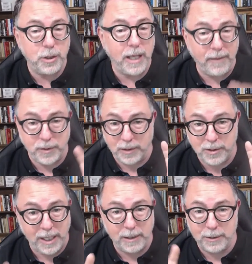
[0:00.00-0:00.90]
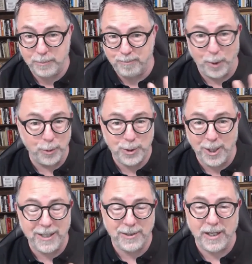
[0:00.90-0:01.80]
You have to take both
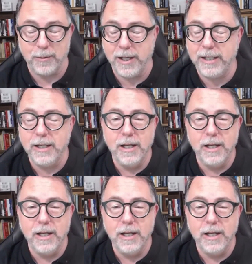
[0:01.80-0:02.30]
sides of that, right?